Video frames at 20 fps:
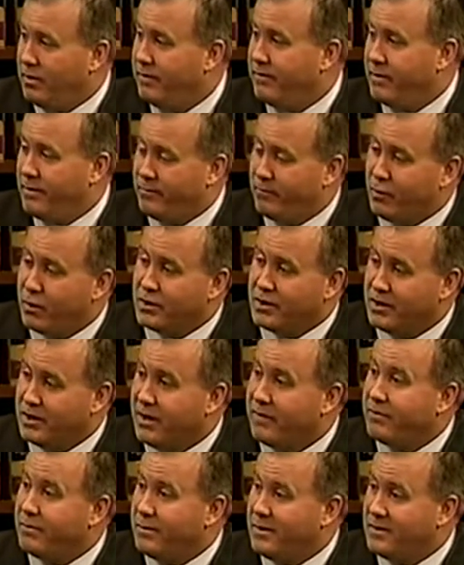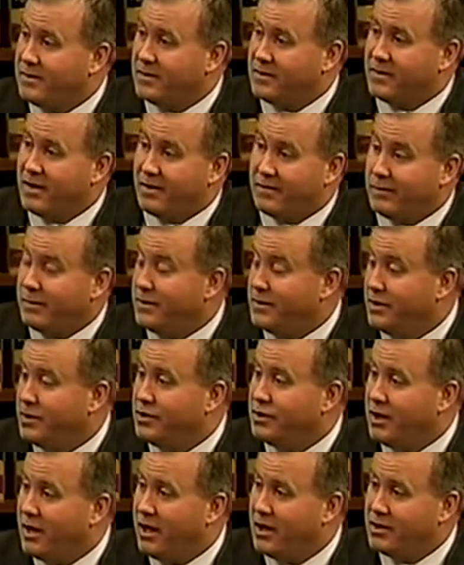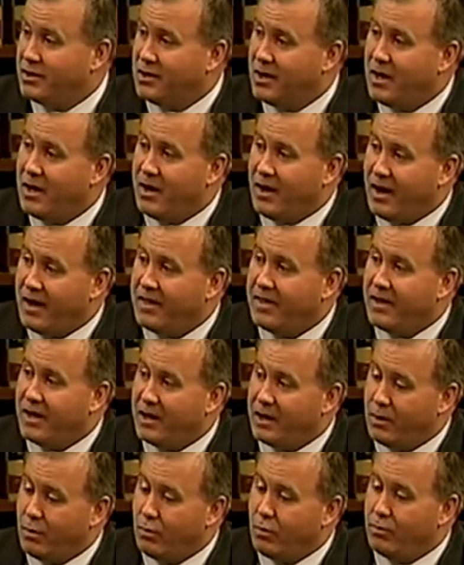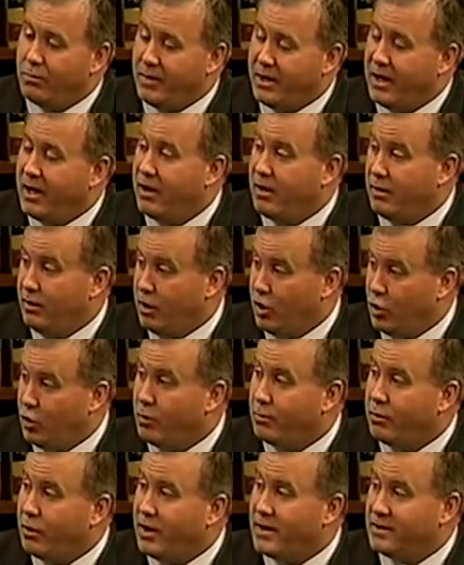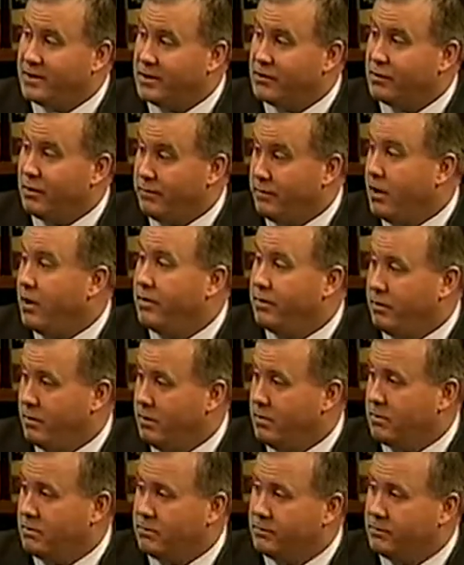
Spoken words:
if I'm fortunate enough to be successful as a judge, I think it will be a good process to have gone through.